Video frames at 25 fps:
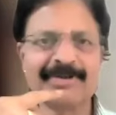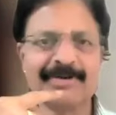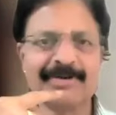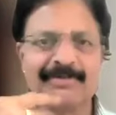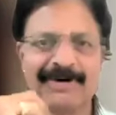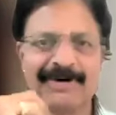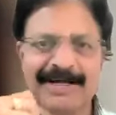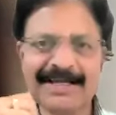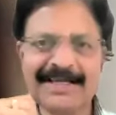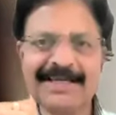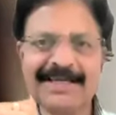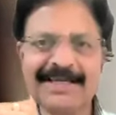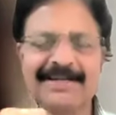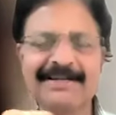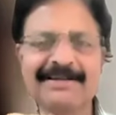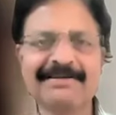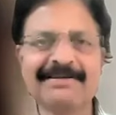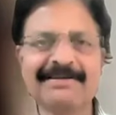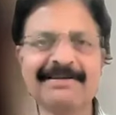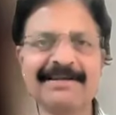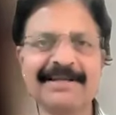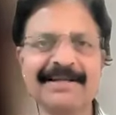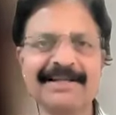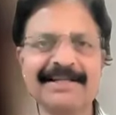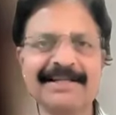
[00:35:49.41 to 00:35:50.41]
So why
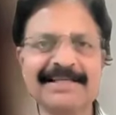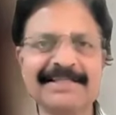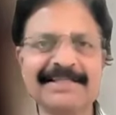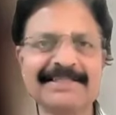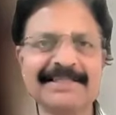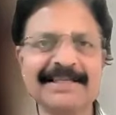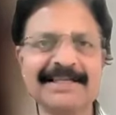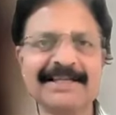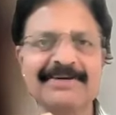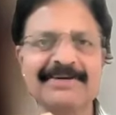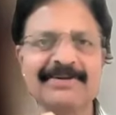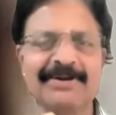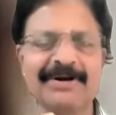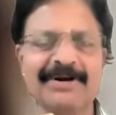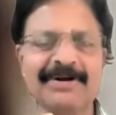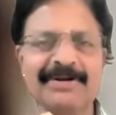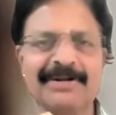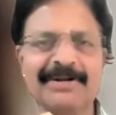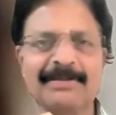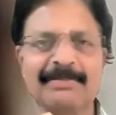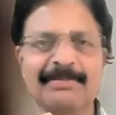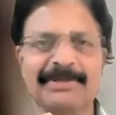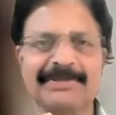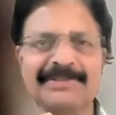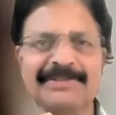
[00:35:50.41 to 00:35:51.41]
increase in
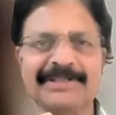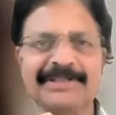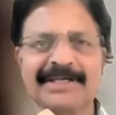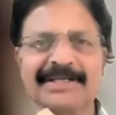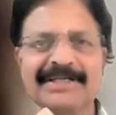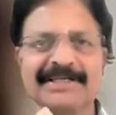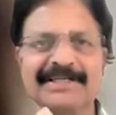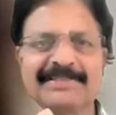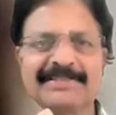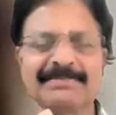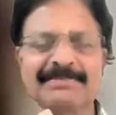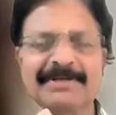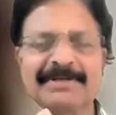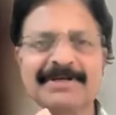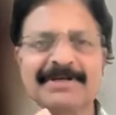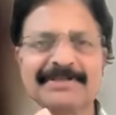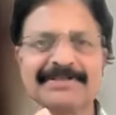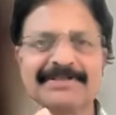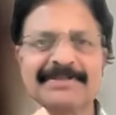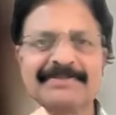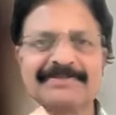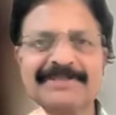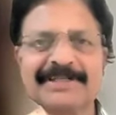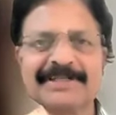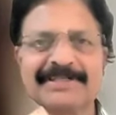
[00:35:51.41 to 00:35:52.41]
intraocular pressure occurs
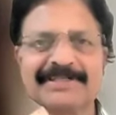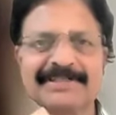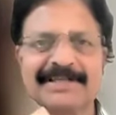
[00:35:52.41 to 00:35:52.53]
because of